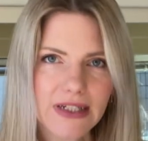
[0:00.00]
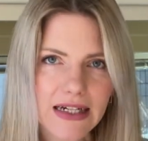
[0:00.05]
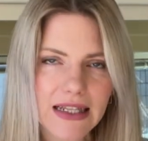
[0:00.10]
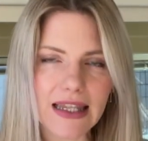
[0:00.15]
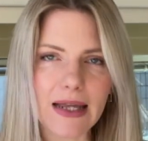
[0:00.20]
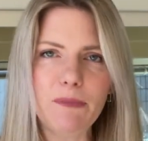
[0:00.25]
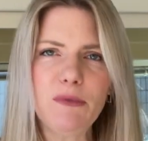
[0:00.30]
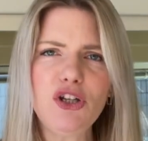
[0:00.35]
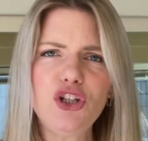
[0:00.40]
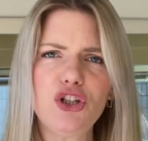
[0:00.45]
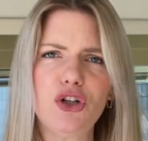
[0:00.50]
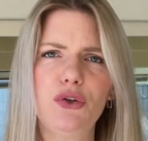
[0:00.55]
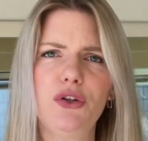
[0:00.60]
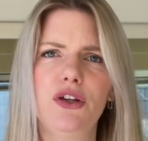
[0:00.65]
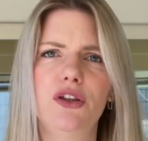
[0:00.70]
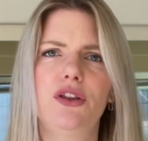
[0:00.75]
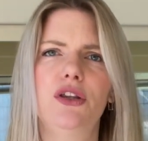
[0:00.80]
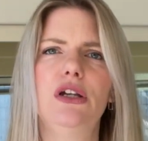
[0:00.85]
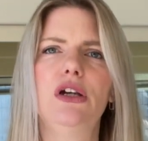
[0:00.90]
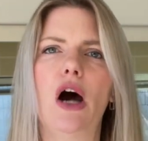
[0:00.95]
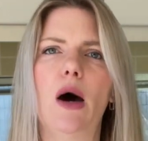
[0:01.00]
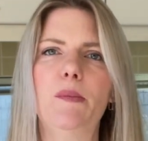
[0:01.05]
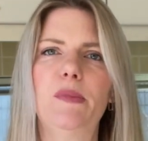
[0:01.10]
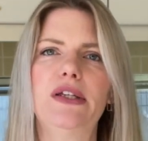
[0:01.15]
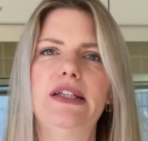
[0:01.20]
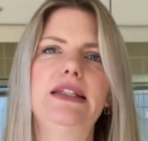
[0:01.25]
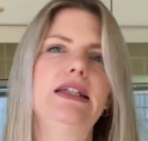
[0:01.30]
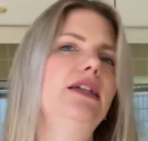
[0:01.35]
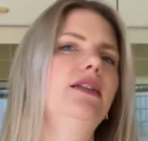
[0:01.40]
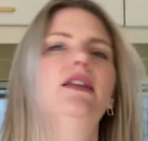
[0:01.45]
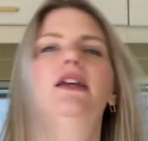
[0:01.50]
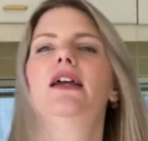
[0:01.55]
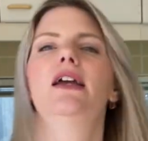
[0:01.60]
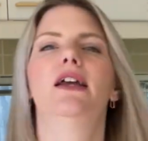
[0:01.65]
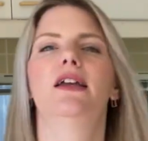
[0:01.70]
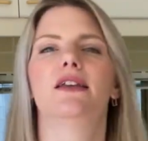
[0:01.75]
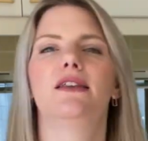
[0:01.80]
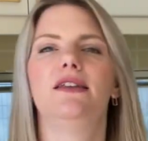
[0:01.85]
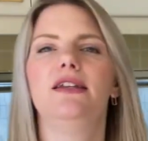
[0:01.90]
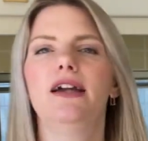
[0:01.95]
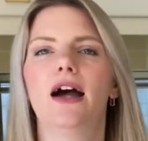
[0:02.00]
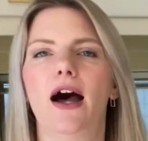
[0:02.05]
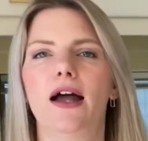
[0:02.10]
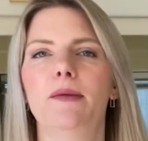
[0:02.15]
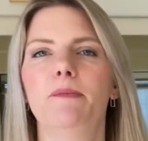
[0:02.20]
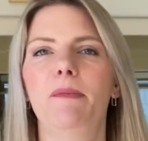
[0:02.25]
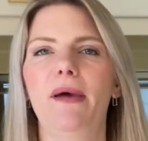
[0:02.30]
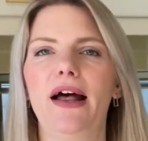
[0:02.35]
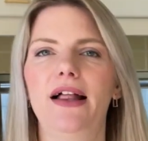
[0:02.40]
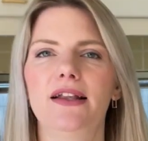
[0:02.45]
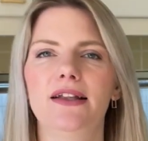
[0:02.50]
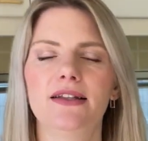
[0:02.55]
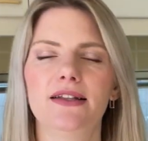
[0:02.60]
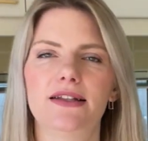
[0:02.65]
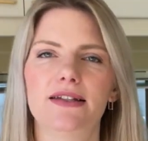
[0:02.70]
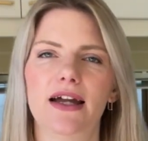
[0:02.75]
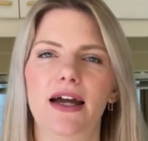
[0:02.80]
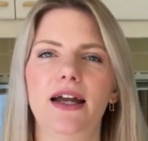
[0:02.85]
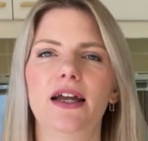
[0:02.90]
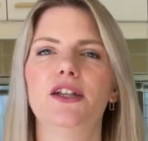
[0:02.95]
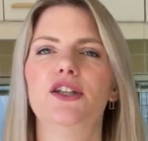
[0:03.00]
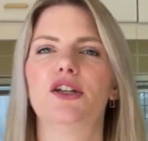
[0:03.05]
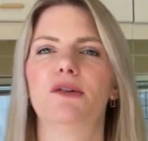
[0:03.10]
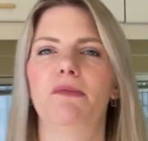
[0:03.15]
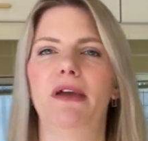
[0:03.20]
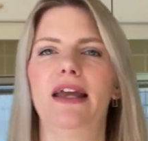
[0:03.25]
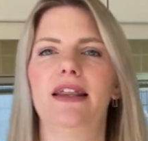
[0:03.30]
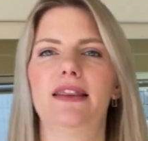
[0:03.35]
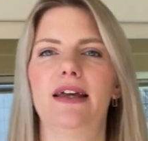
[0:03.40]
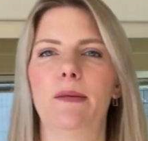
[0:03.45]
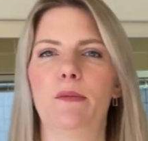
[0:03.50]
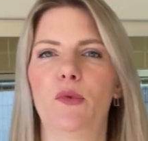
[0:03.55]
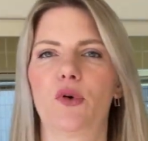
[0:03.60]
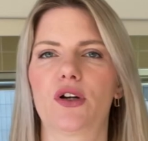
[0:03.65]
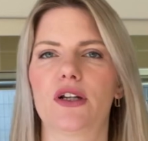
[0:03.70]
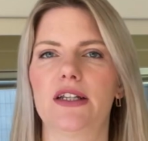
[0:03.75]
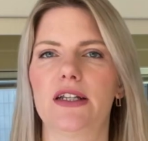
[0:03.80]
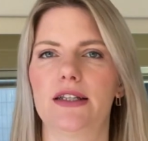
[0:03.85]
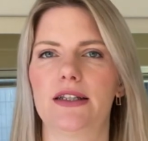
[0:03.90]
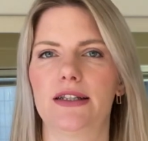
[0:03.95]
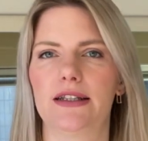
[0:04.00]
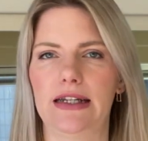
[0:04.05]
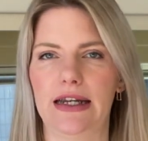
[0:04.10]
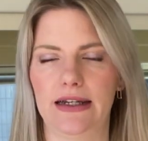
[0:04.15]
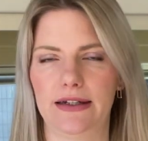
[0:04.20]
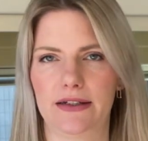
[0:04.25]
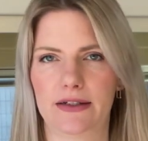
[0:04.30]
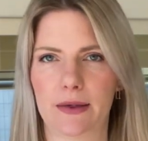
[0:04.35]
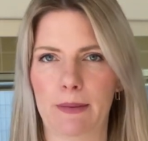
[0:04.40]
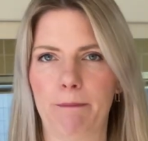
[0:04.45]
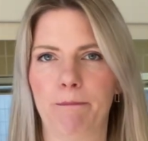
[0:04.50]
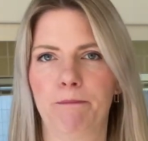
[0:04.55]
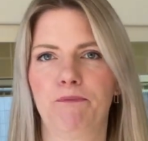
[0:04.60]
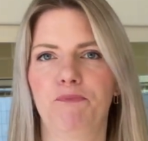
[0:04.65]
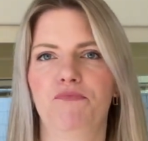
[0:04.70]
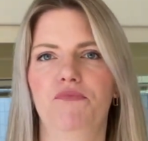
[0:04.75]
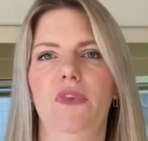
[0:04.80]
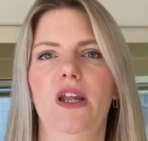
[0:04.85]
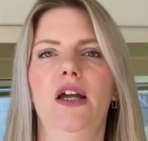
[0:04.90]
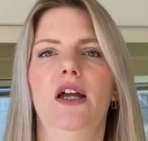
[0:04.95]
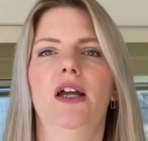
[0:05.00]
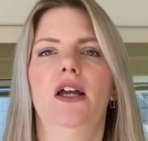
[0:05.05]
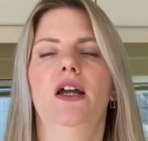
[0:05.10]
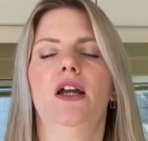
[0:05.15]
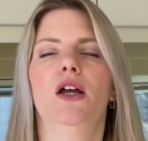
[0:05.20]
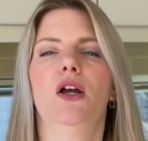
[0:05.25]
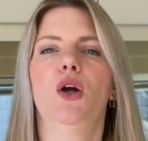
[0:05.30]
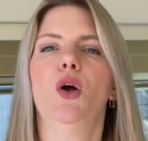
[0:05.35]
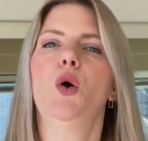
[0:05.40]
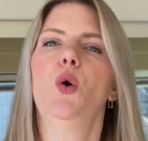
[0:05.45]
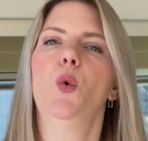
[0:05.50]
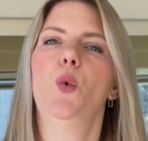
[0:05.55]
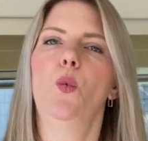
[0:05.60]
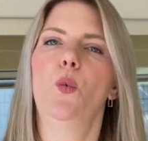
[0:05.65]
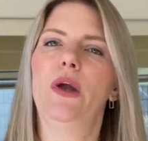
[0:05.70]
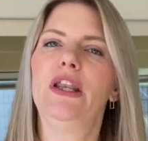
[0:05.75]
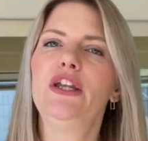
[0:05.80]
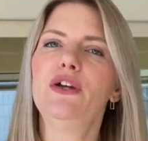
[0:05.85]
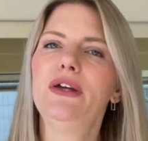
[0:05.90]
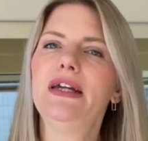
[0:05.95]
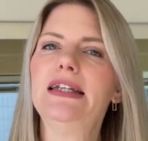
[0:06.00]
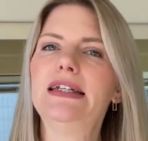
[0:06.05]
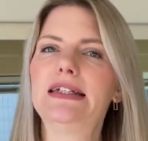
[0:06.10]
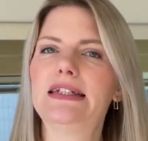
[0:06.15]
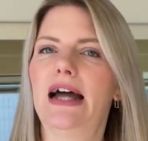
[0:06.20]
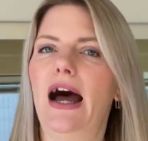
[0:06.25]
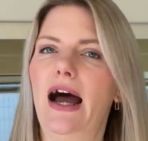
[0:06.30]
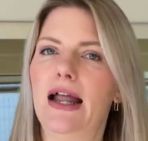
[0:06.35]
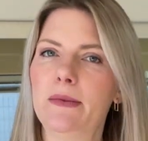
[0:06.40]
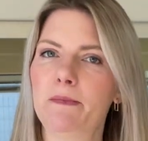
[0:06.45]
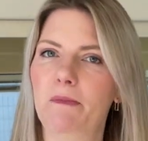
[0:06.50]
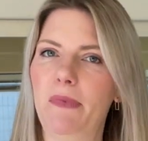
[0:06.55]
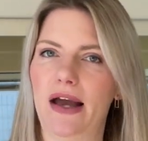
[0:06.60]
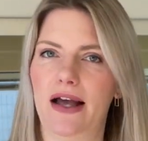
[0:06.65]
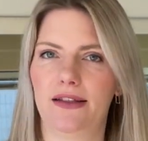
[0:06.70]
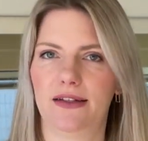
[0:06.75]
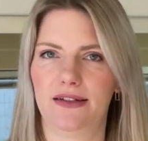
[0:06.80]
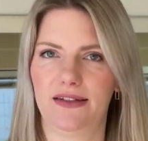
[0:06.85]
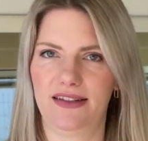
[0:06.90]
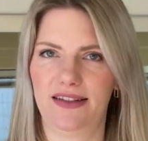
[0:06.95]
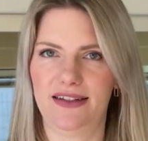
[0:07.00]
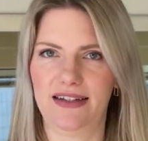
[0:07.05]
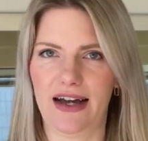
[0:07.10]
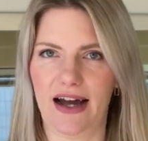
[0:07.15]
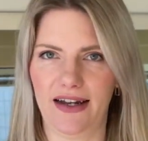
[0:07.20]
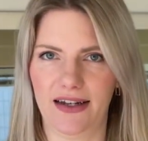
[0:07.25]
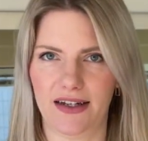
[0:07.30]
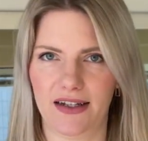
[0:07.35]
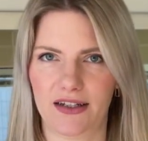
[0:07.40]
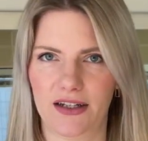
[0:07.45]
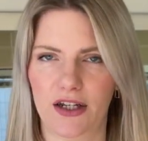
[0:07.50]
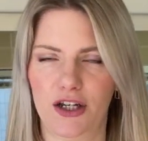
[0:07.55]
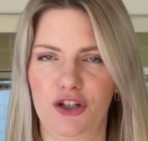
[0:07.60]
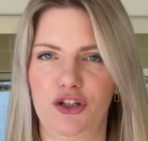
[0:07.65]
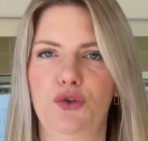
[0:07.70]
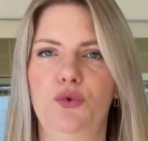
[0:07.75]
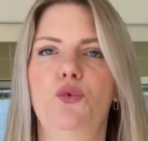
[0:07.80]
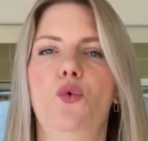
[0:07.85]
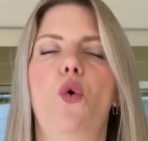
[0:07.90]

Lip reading: Let me show you the opposite, the unbalanced diet, to make that more distinct. When you eat an unbalanced diet, you